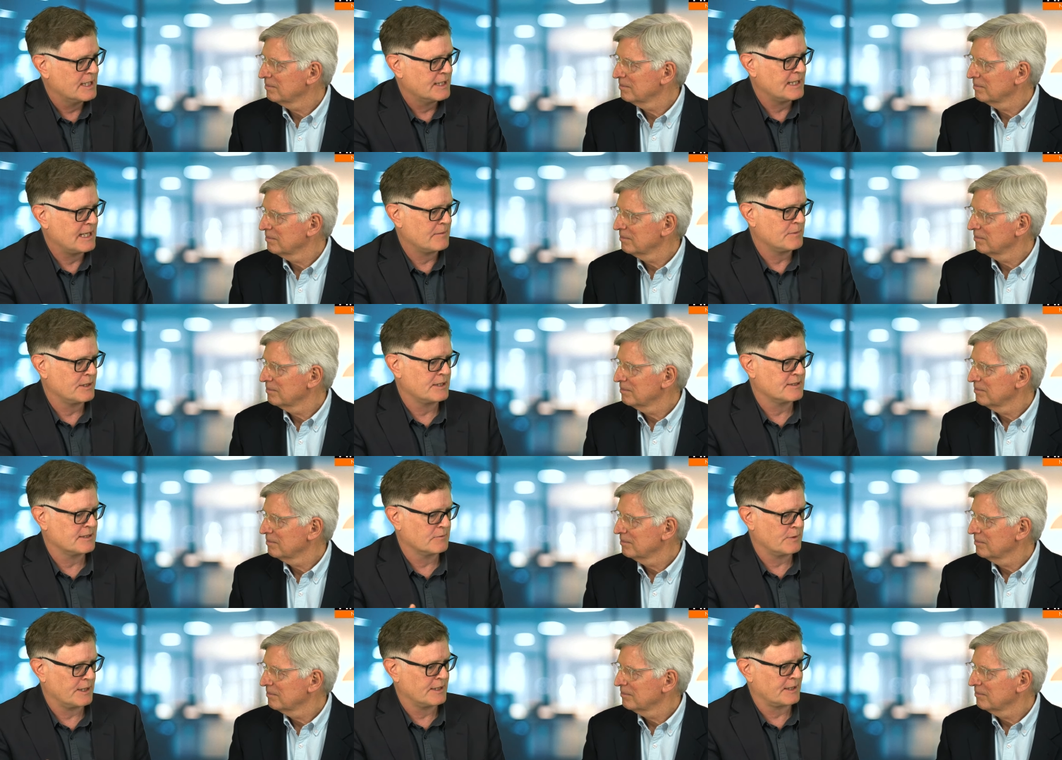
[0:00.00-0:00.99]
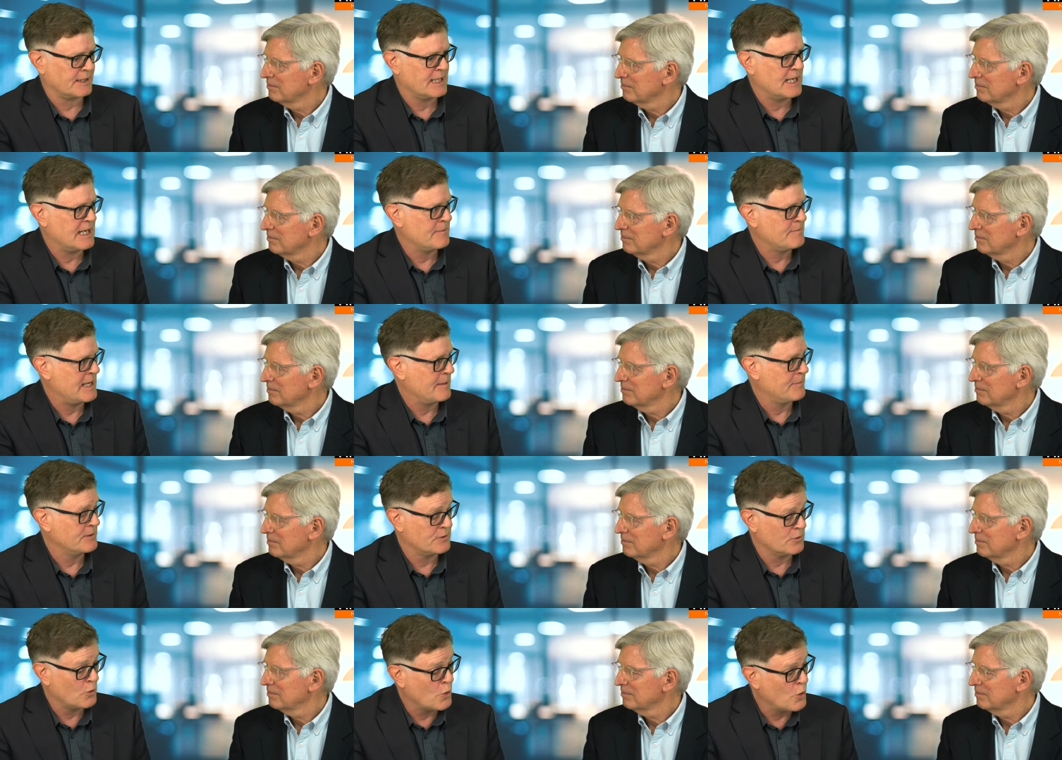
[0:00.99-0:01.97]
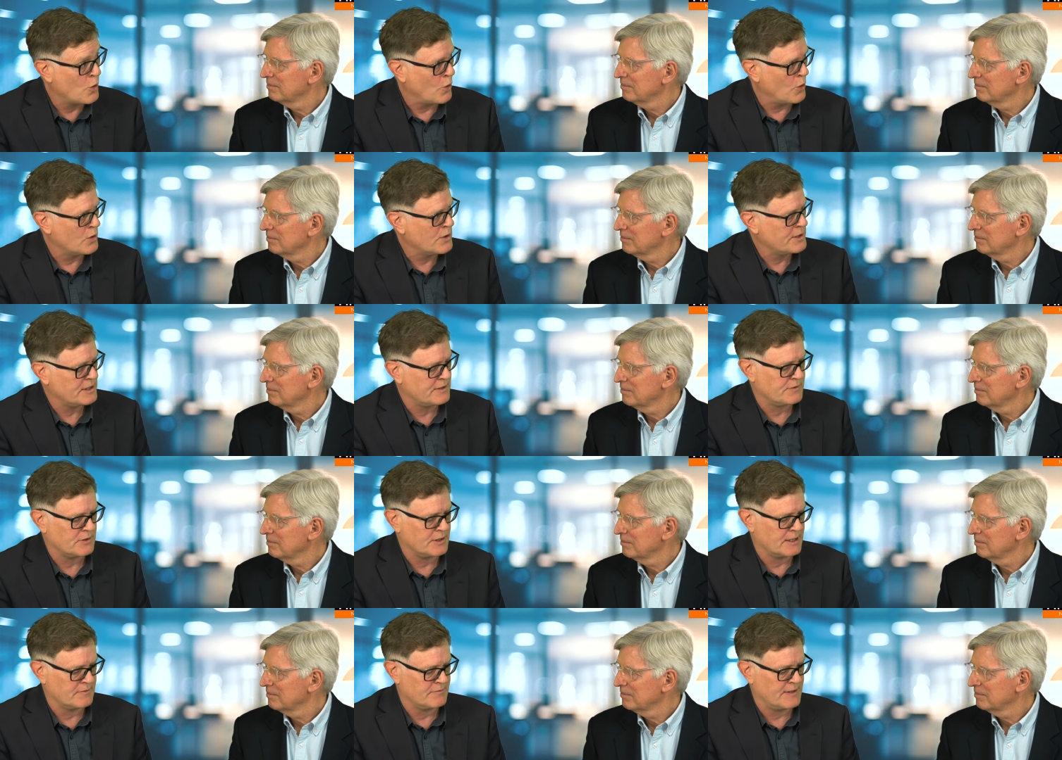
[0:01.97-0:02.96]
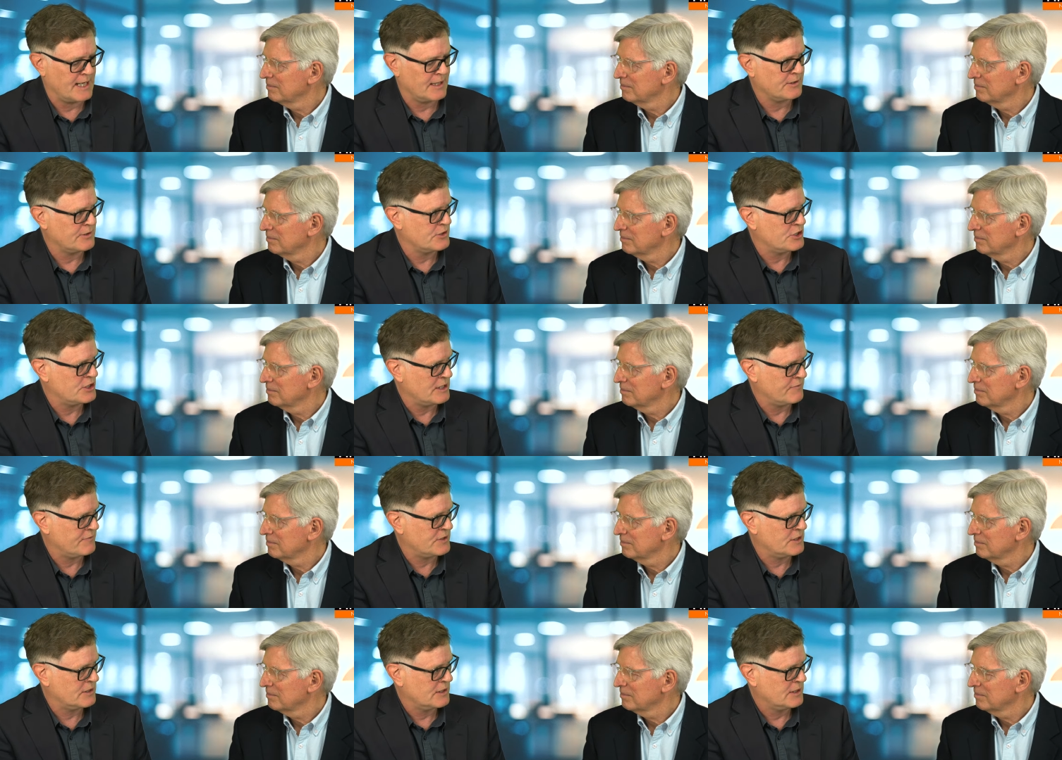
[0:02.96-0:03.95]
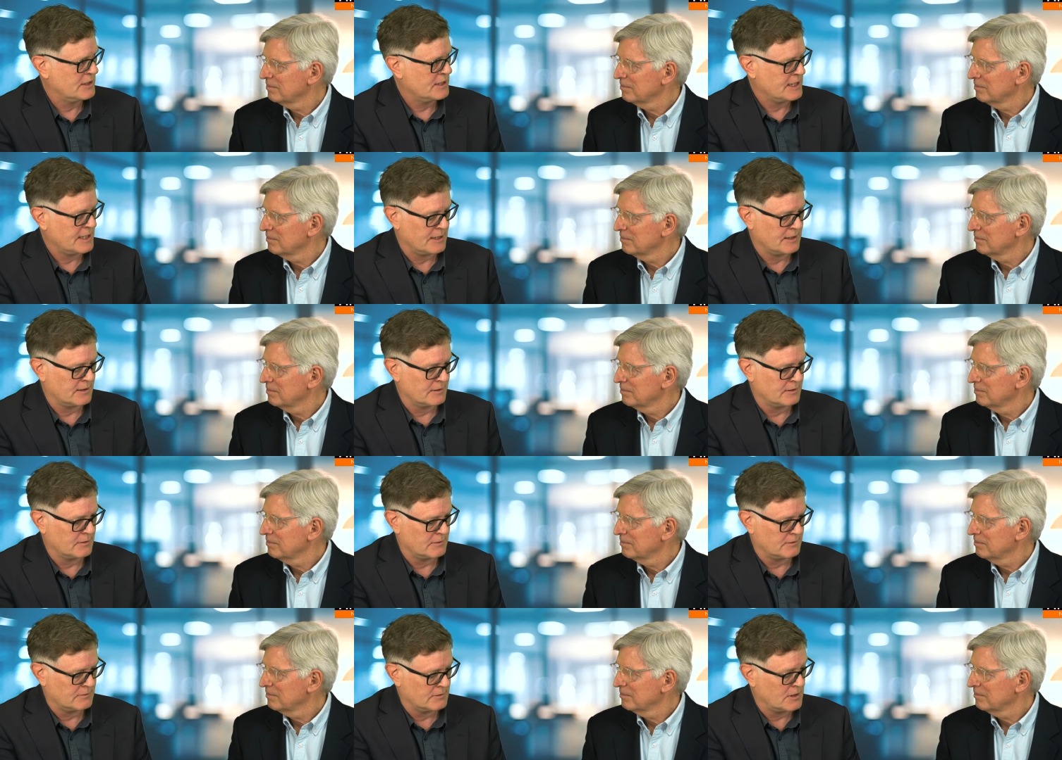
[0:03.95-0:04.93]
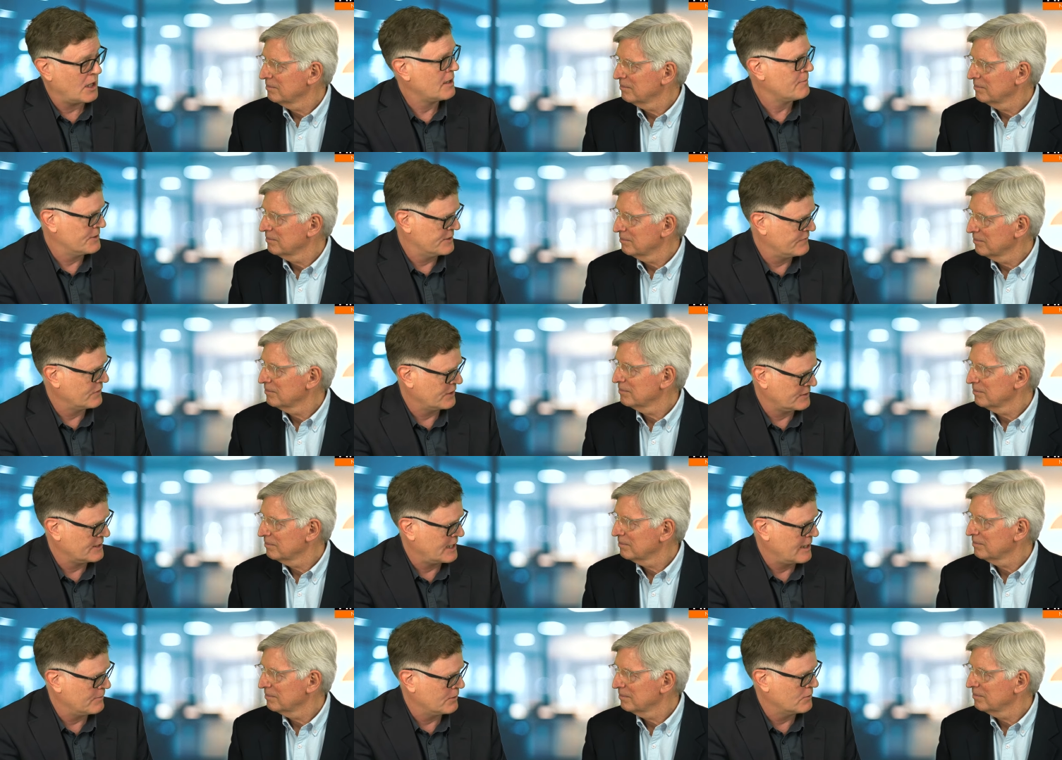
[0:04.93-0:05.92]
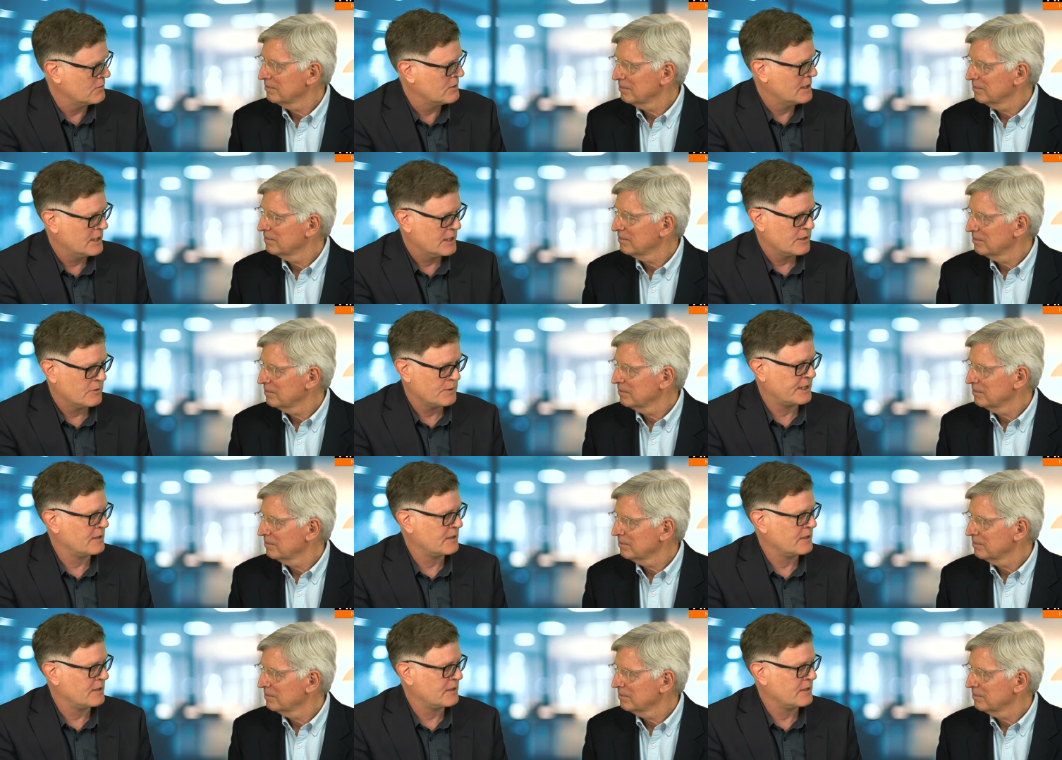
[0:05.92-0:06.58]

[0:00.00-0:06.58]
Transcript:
Speaker 1: That means that when the calm happens, or if you get a value shift in the hybrids, for example, we